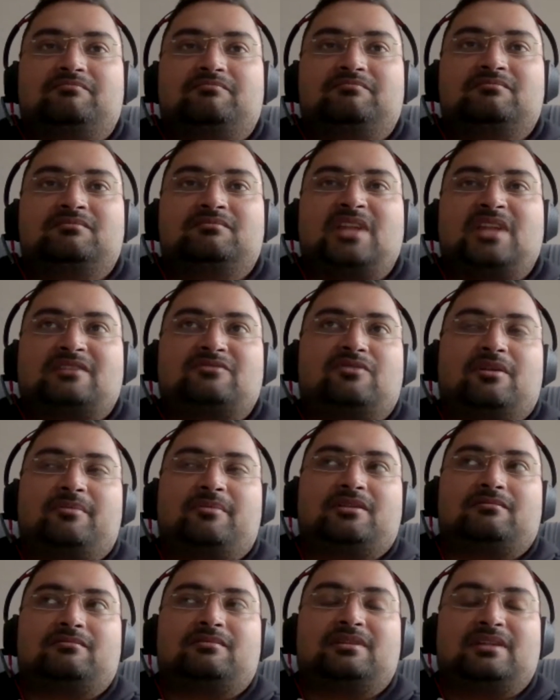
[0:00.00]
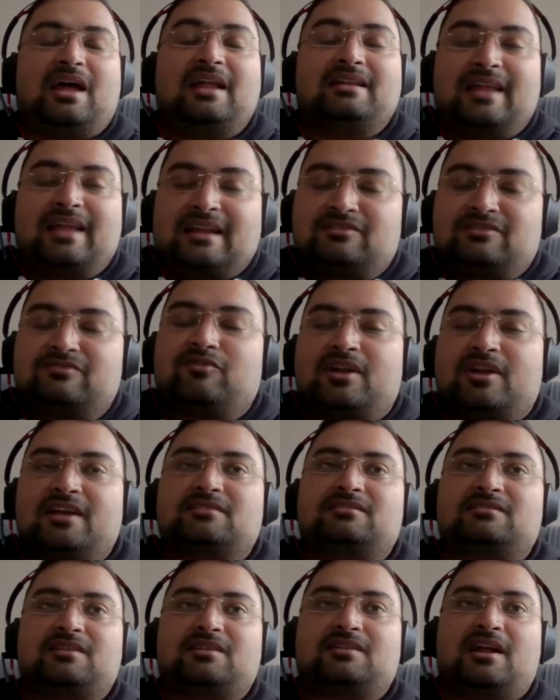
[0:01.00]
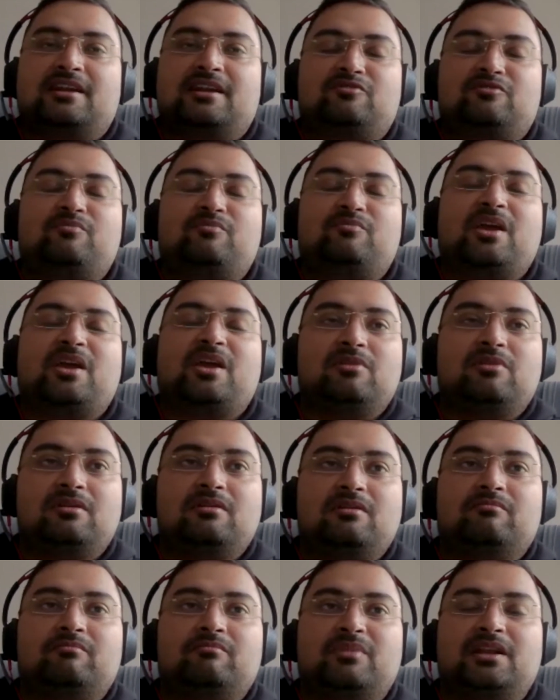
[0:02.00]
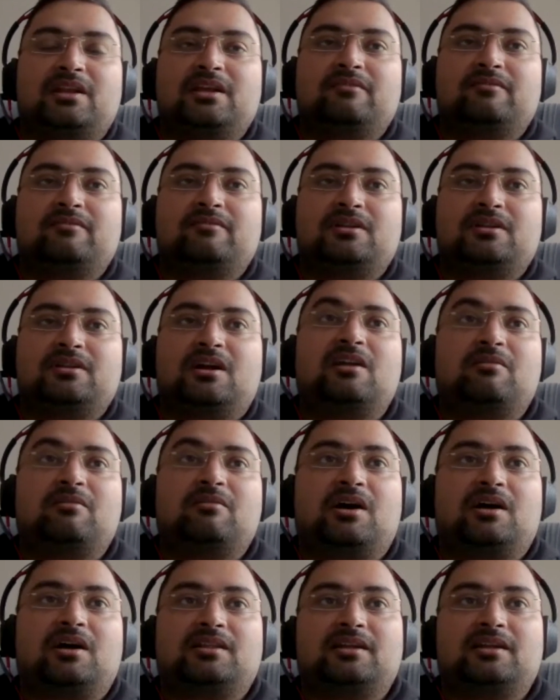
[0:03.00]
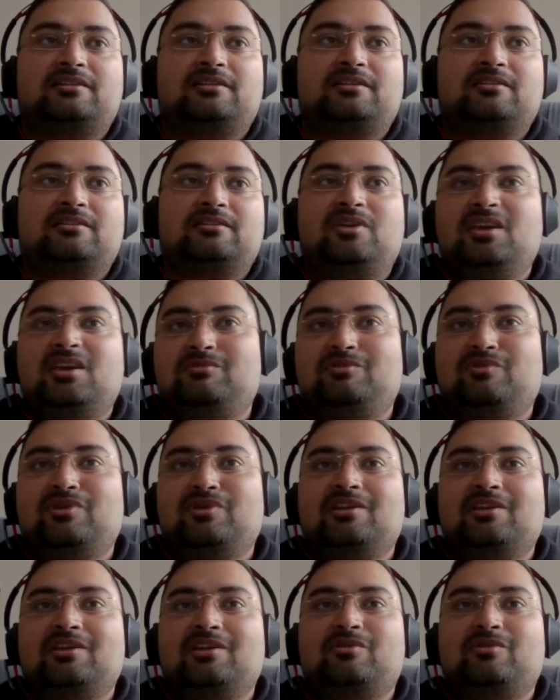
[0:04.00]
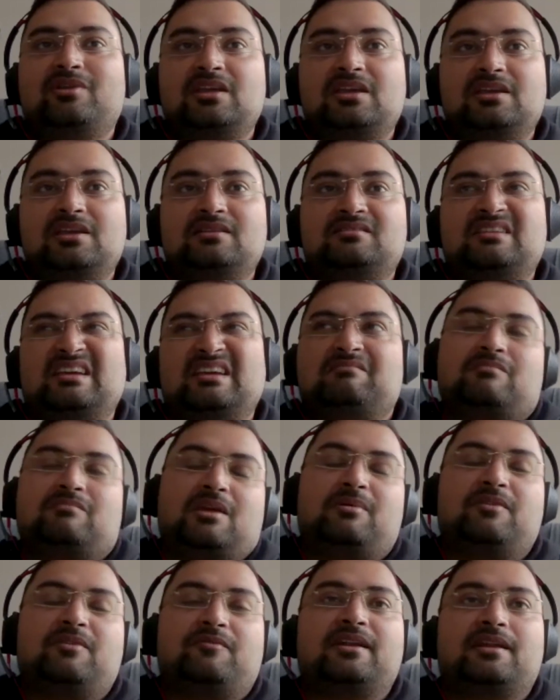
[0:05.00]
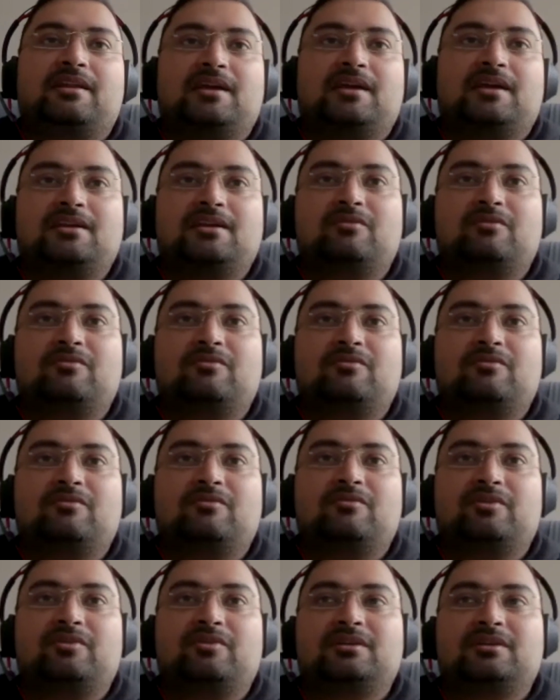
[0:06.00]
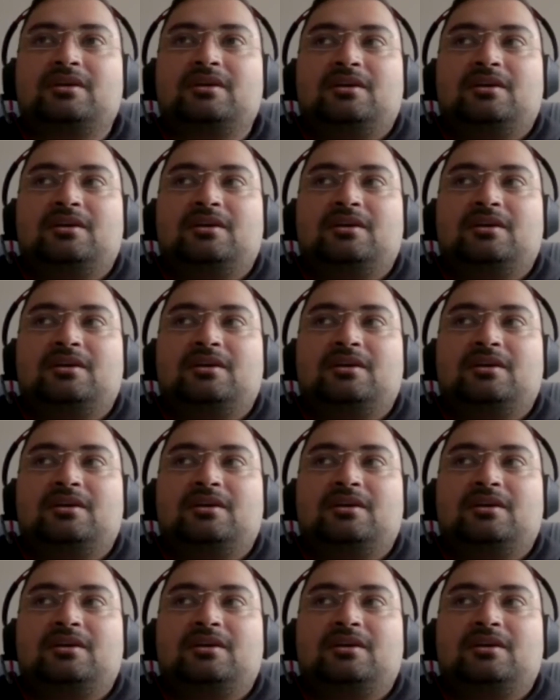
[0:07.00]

that's what I mean, and that's what has started to make me believe in karma, that you keep doing your deeds and maybe one day you would find